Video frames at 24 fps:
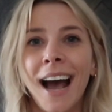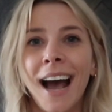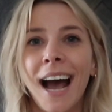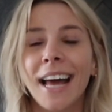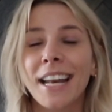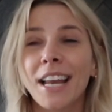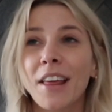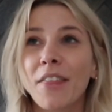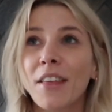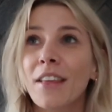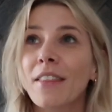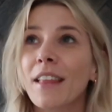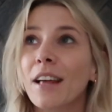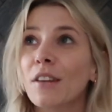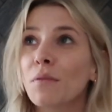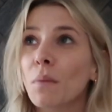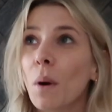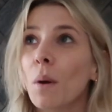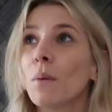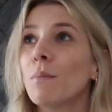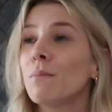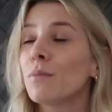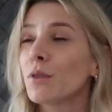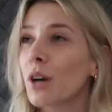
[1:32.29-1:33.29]
And I think that's
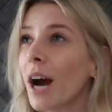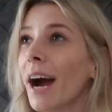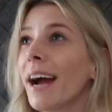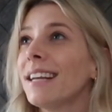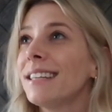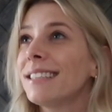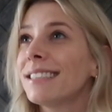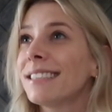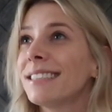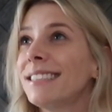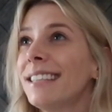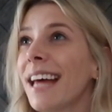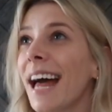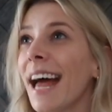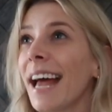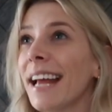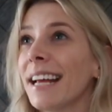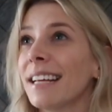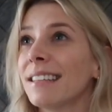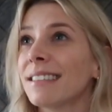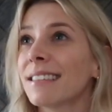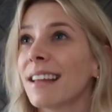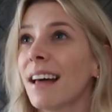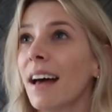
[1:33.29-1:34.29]
what I'm trying to
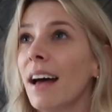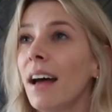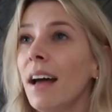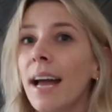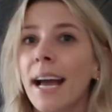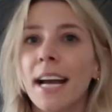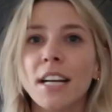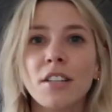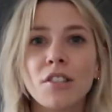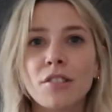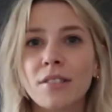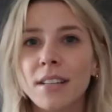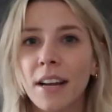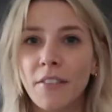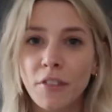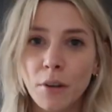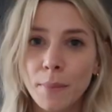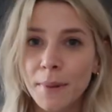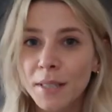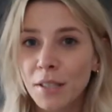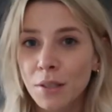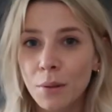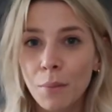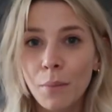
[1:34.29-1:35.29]
say, is that it doesn't have to
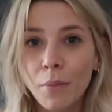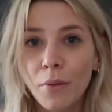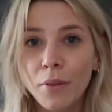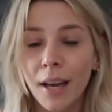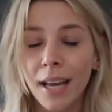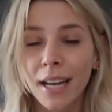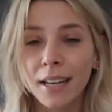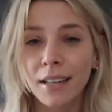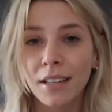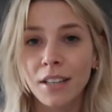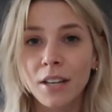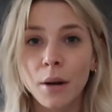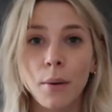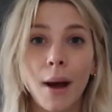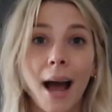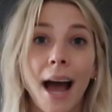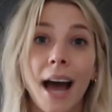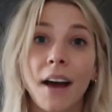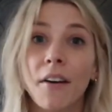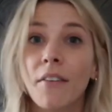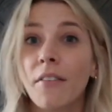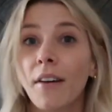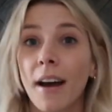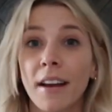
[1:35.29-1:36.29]
be something. You
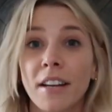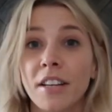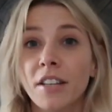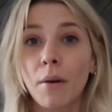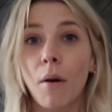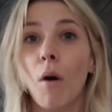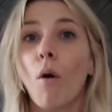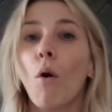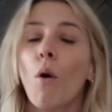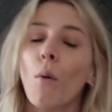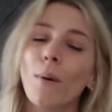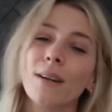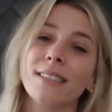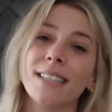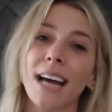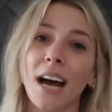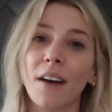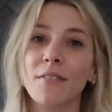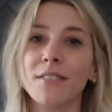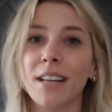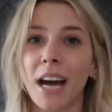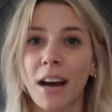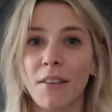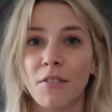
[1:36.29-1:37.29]
don't always
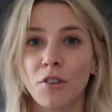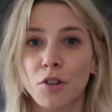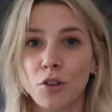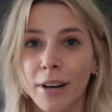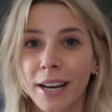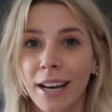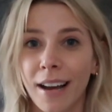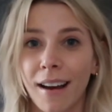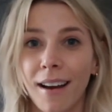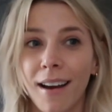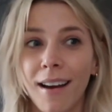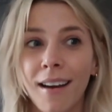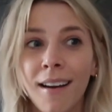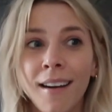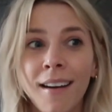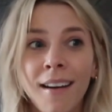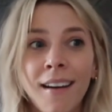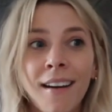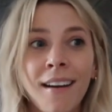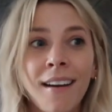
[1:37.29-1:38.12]
have to have a trigger.